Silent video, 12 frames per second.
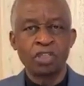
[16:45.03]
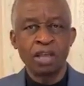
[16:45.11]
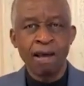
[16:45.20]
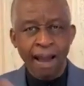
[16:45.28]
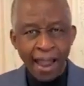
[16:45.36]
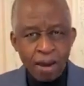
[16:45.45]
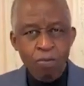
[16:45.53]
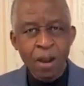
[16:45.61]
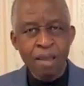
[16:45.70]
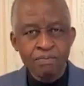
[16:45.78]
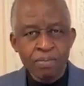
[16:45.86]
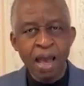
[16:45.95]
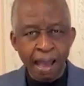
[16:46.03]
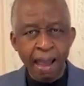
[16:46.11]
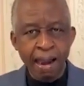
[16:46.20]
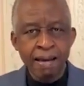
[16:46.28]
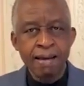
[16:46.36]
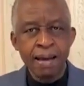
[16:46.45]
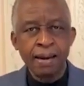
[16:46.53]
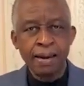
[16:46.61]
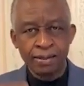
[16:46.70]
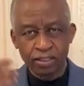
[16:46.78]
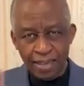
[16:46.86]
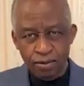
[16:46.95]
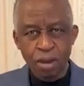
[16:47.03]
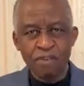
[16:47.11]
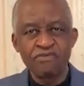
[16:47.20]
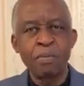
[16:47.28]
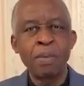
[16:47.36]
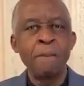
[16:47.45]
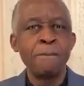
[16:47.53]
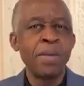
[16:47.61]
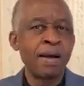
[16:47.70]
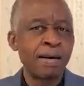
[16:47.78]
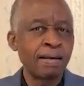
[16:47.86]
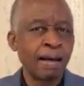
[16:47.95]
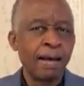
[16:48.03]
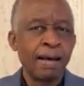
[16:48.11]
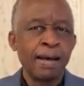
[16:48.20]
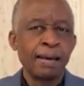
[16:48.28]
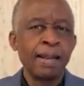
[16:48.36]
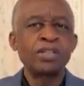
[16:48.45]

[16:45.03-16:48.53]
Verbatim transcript: was a highwayman. Let's say you are from America.